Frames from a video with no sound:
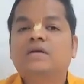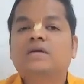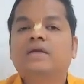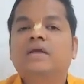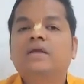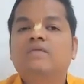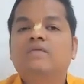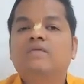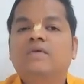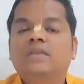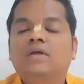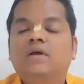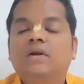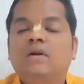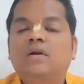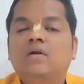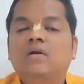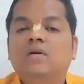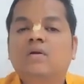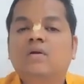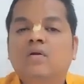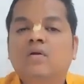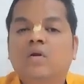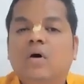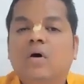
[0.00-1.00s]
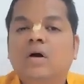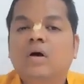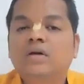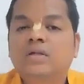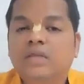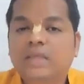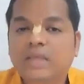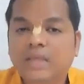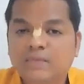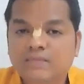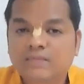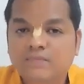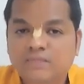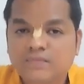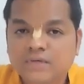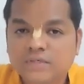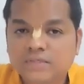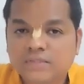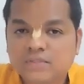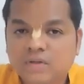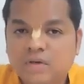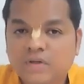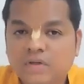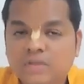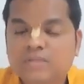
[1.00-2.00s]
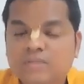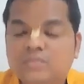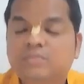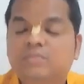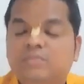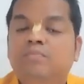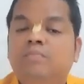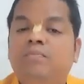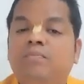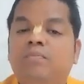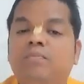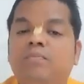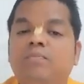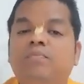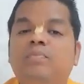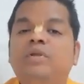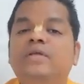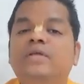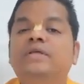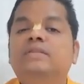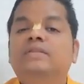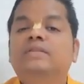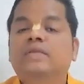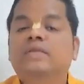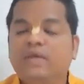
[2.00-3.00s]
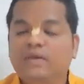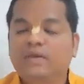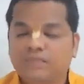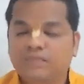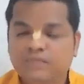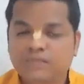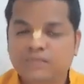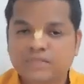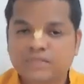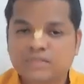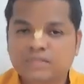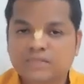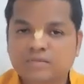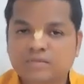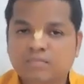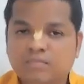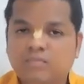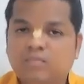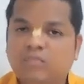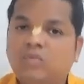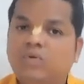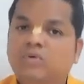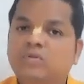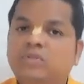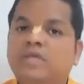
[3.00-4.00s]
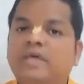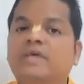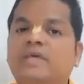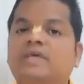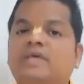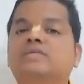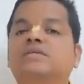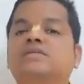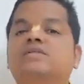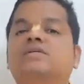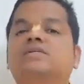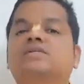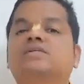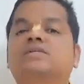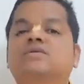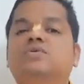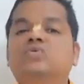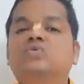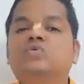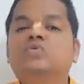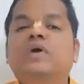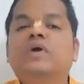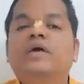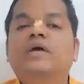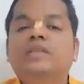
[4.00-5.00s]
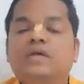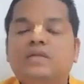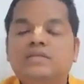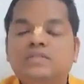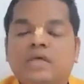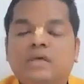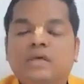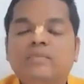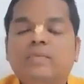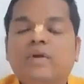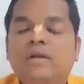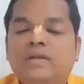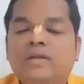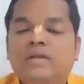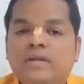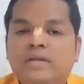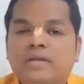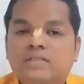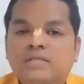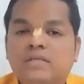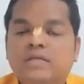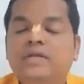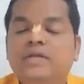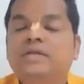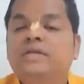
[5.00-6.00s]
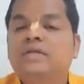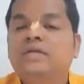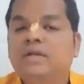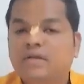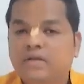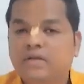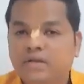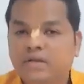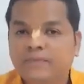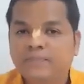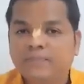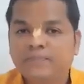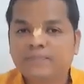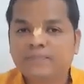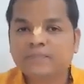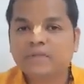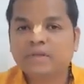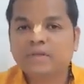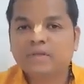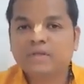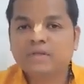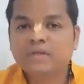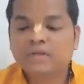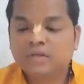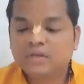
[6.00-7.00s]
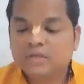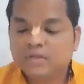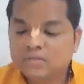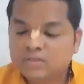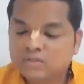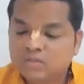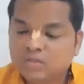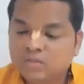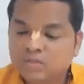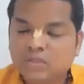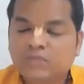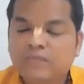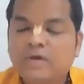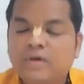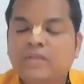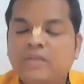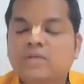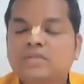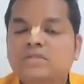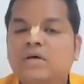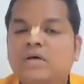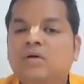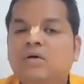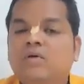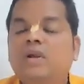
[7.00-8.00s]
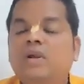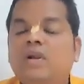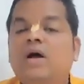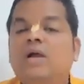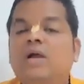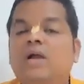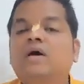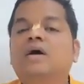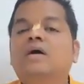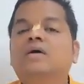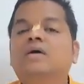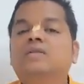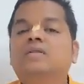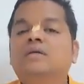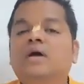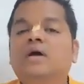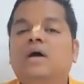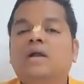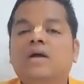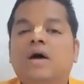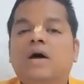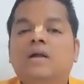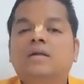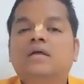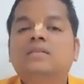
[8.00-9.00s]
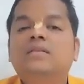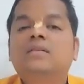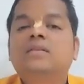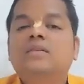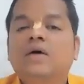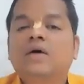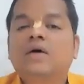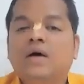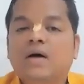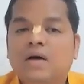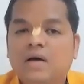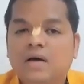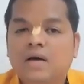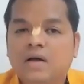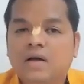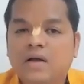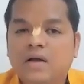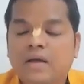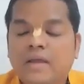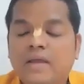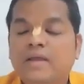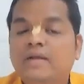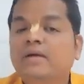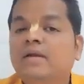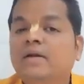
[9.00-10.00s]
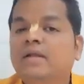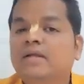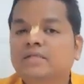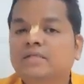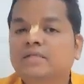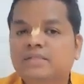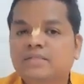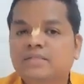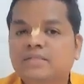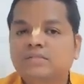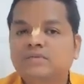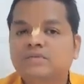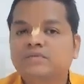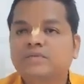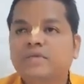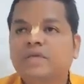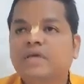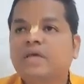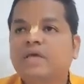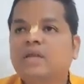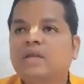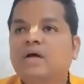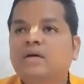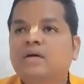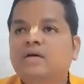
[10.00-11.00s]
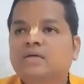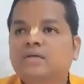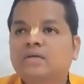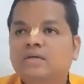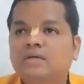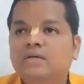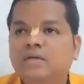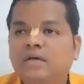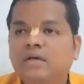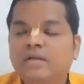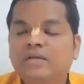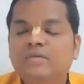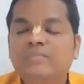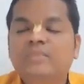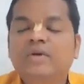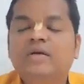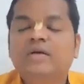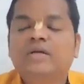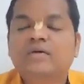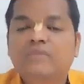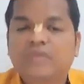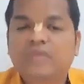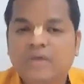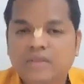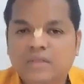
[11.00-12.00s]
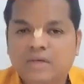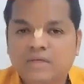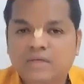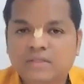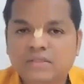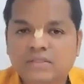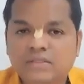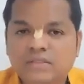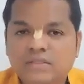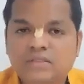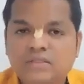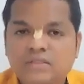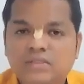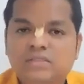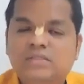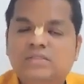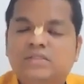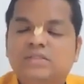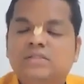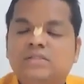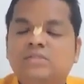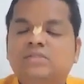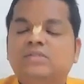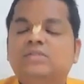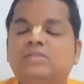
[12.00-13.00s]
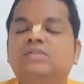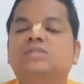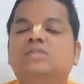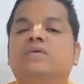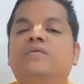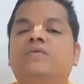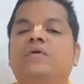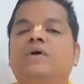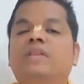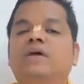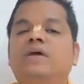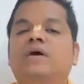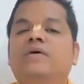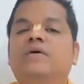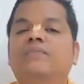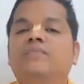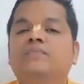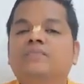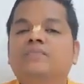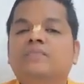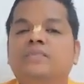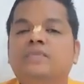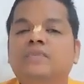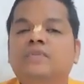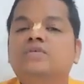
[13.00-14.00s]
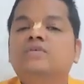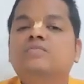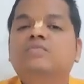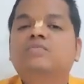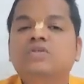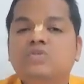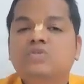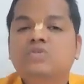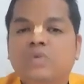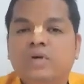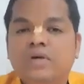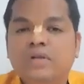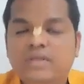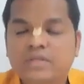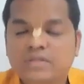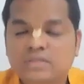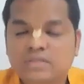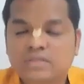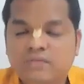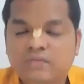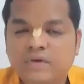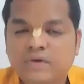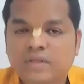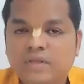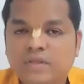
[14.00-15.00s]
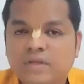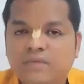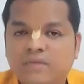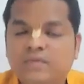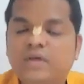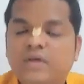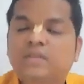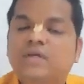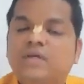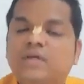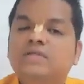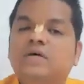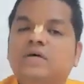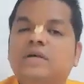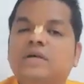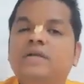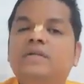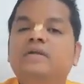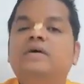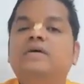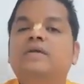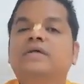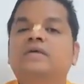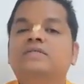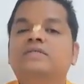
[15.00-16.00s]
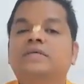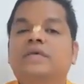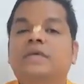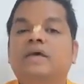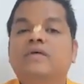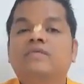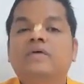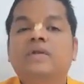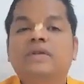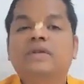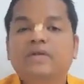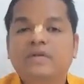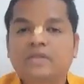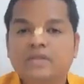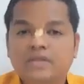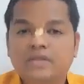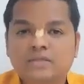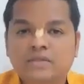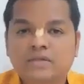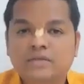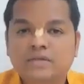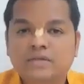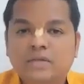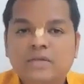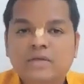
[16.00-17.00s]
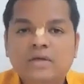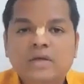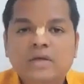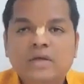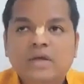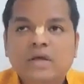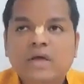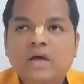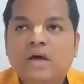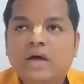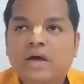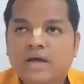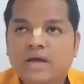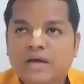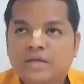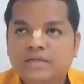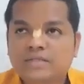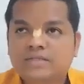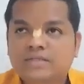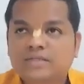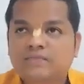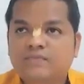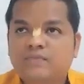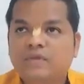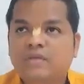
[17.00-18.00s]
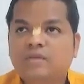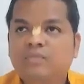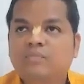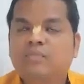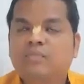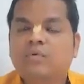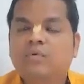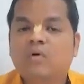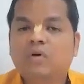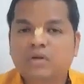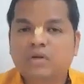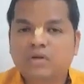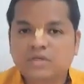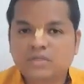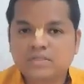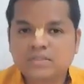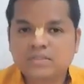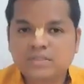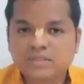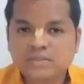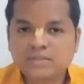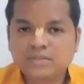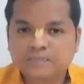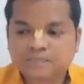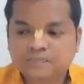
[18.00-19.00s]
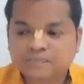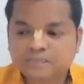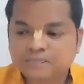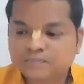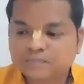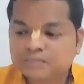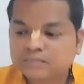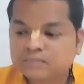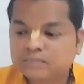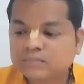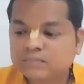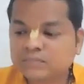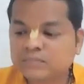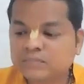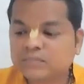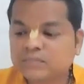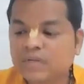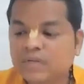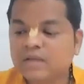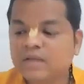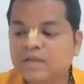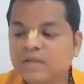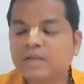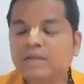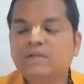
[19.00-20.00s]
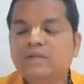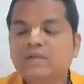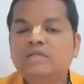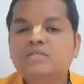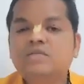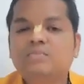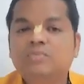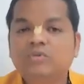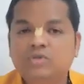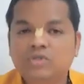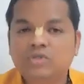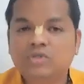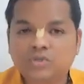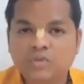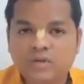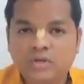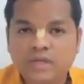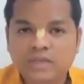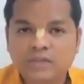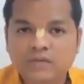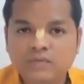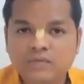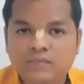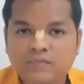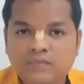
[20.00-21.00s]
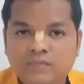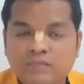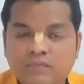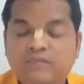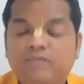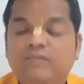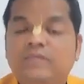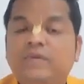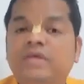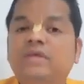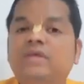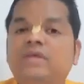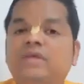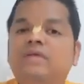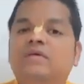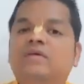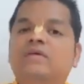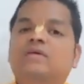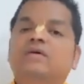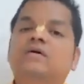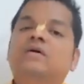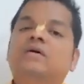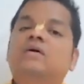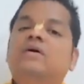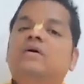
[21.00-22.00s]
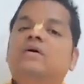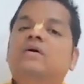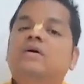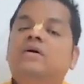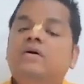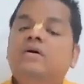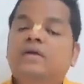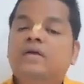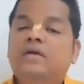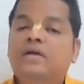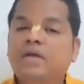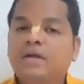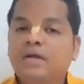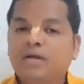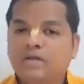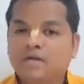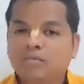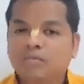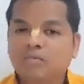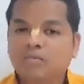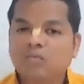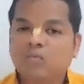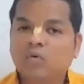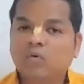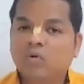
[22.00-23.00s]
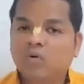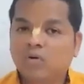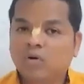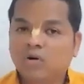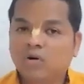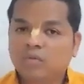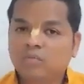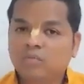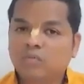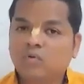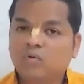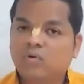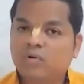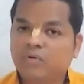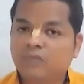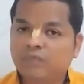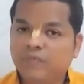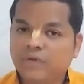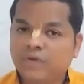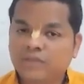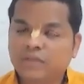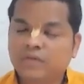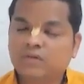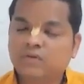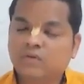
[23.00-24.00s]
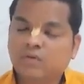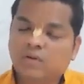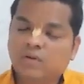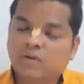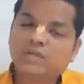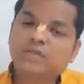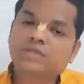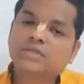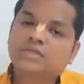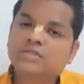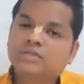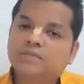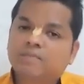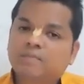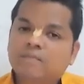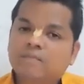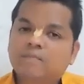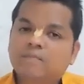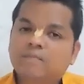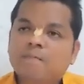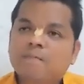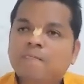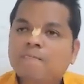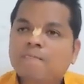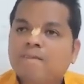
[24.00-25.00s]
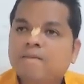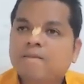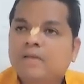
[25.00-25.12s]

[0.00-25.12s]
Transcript: ascertain whether Lord came first or his breath came first. Both exist together simultaneously, eternally. So the Vedas are called Anadi and Anantaha, endless. We cannot limit Vedas. This is the Veda. This much only is the Veda. Vedas are increasing, ever increasing. As we progress in spiritual life, we get more and more Vedic knowledge.